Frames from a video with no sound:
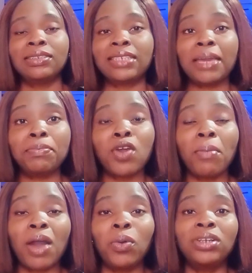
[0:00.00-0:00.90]
Tip
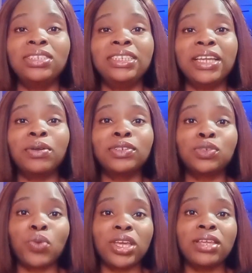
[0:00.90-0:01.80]
number 1
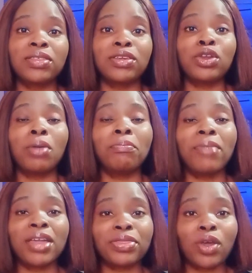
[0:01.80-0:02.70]
deals with your
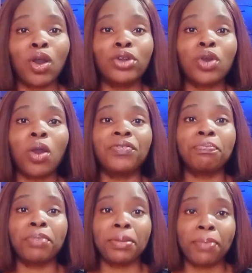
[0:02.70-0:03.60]
method
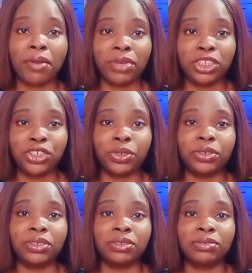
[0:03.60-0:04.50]
of
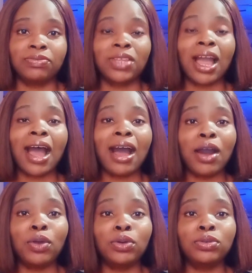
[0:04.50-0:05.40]
preparation.
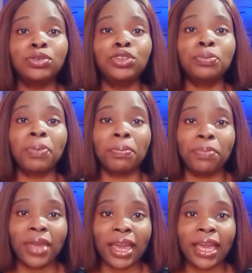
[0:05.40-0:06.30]
How you
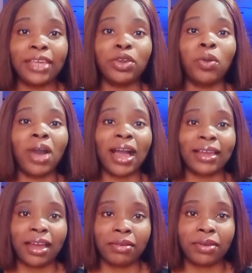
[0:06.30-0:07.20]
prepare your
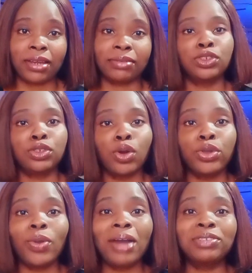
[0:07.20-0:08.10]
akara. So
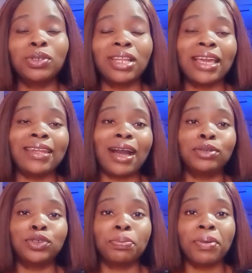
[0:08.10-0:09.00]
you have to learn
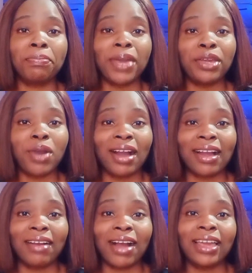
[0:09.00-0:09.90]
how to prepare your
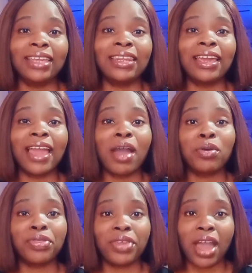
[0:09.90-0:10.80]
akara in a
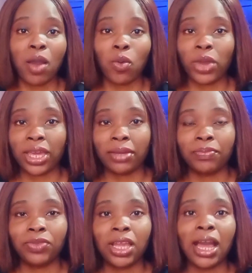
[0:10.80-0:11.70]
healthier way.
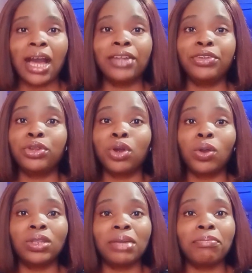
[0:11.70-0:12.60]
And
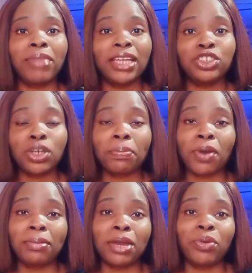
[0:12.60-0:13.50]
the major
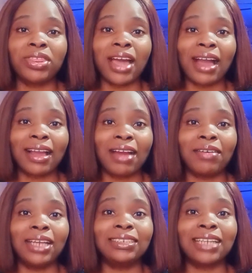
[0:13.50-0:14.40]
problem with
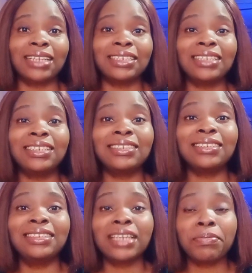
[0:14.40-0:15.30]
akara is that it is
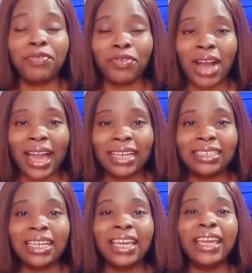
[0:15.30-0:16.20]
deep
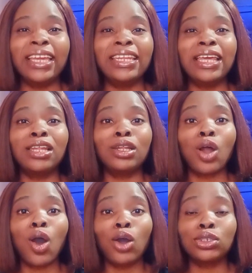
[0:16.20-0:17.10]
fried in a
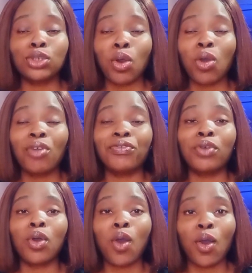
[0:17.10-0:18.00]
lot of
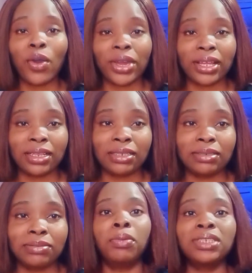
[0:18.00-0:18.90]
oil.
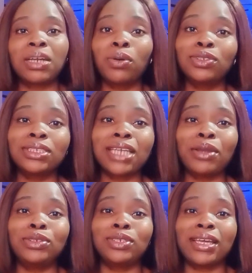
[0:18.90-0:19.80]
But I want to tell
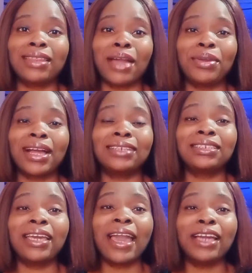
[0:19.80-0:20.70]
you today that you can
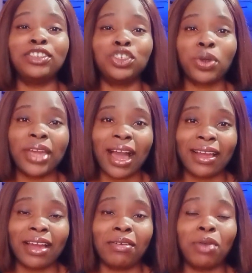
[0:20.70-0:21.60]
still enjoy
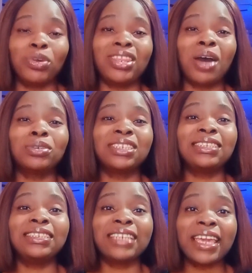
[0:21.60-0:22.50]
akara
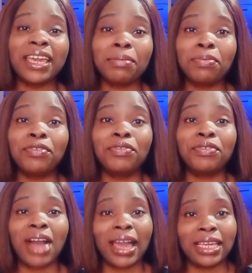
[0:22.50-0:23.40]
without deep
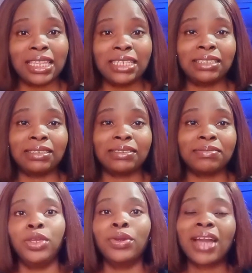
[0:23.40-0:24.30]
frying it.
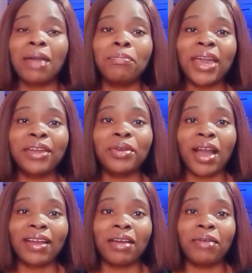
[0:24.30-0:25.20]
You can make your
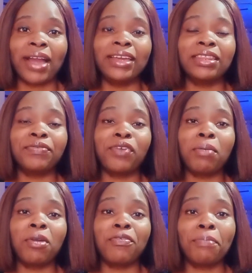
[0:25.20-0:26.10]
akara in the
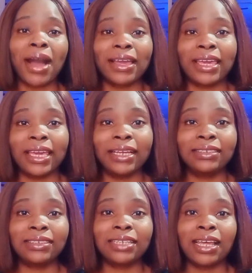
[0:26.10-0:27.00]
form of
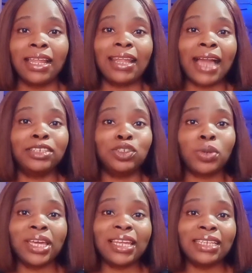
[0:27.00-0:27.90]
pancakes, like
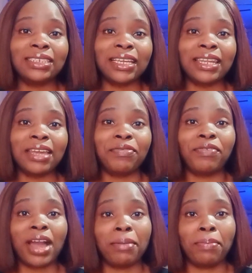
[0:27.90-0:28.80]
doing it in a
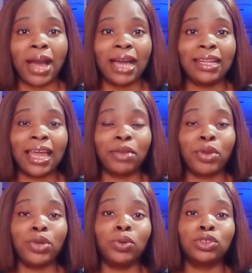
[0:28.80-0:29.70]
frying pan, like
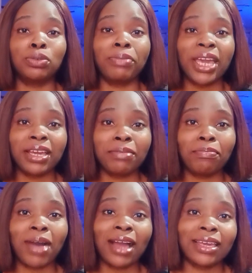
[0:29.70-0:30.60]
when you want to make
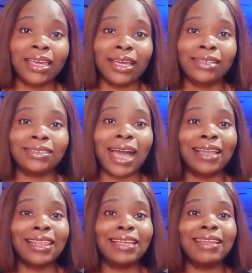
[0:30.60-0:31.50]
pancakes. I
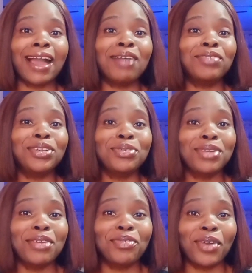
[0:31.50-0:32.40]
think they have a new
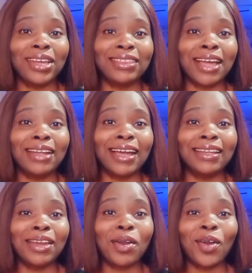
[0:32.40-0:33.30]
name for it
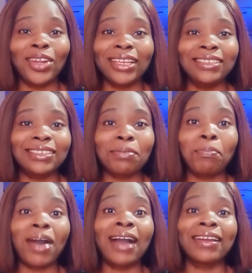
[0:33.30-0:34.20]
that they call it
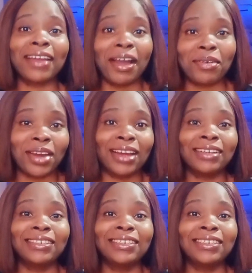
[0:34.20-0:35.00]
pankara.